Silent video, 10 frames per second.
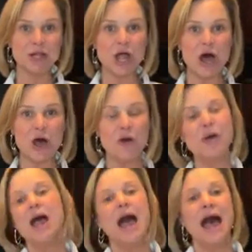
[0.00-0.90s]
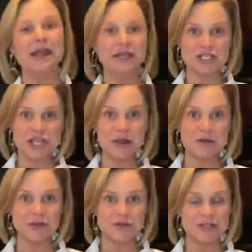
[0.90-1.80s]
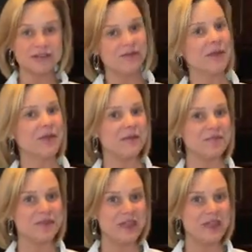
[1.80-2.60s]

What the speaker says: below and share it with your friends and family.